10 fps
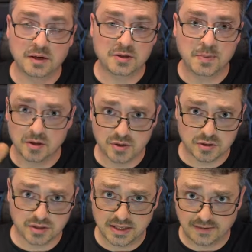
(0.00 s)

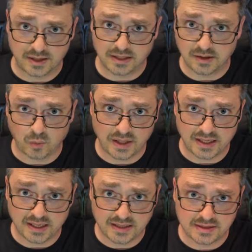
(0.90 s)
exposures and everything the way
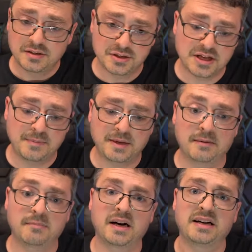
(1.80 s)
that it is. Just keep that
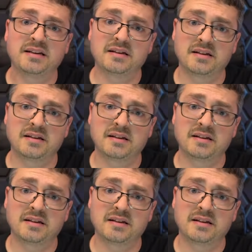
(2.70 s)
in mind.